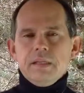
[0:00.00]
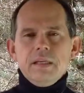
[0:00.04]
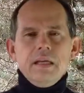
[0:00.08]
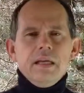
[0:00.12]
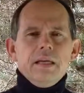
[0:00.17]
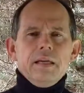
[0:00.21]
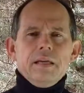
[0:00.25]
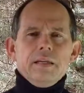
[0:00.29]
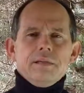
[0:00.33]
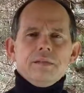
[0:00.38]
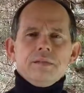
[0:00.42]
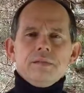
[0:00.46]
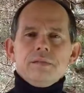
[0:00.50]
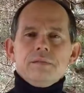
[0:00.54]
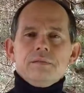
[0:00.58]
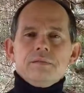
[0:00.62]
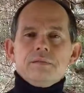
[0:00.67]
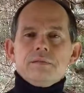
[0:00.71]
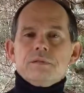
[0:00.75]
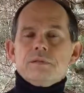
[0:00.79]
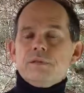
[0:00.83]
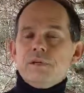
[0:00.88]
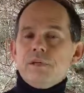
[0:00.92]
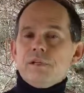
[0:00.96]
and
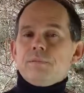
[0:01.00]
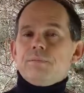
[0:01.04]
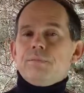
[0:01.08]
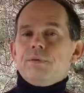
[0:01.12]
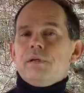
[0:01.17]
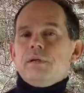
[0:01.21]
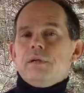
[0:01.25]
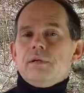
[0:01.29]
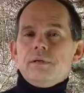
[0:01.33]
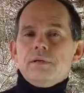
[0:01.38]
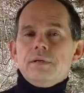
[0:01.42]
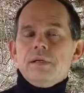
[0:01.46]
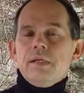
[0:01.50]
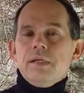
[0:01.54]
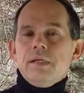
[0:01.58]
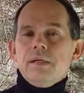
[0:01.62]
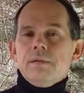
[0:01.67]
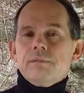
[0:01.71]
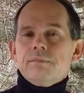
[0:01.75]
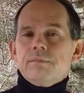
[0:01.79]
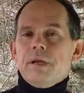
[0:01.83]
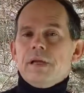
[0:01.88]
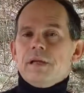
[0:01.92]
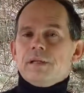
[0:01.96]
CRISPR
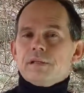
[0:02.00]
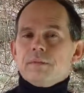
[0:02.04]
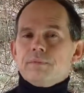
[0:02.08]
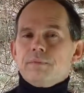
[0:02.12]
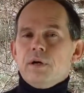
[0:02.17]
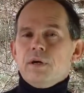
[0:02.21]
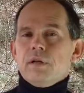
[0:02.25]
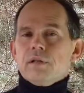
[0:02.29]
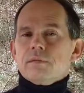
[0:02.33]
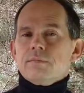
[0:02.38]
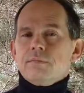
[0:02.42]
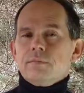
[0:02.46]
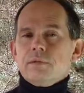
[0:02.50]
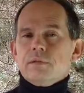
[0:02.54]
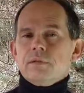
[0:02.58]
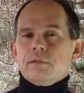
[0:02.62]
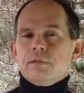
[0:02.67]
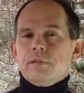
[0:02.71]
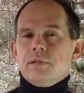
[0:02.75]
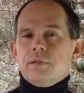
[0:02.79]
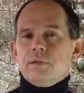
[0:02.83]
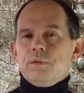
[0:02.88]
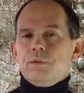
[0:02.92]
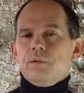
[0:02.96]
makes it possible
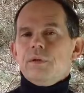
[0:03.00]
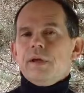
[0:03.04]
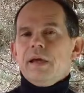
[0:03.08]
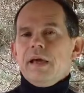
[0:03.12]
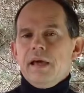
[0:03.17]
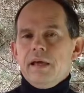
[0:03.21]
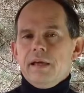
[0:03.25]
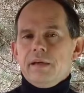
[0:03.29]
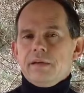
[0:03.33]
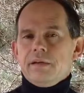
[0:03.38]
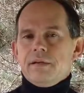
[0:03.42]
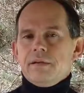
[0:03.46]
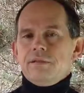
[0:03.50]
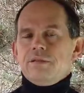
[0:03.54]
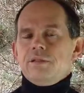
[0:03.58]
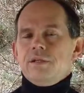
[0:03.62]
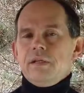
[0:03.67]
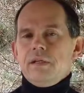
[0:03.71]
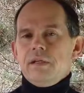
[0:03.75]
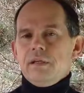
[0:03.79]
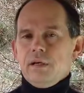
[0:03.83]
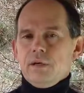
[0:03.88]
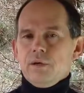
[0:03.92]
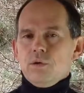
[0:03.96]
to edit a
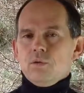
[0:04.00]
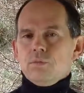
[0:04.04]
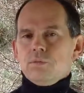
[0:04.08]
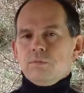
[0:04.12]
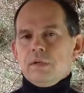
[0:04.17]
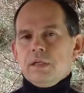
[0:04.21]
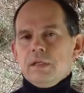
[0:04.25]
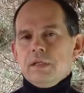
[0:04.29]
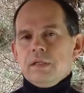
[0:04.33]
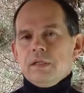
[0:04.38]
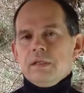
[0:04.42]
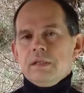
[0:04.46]
genome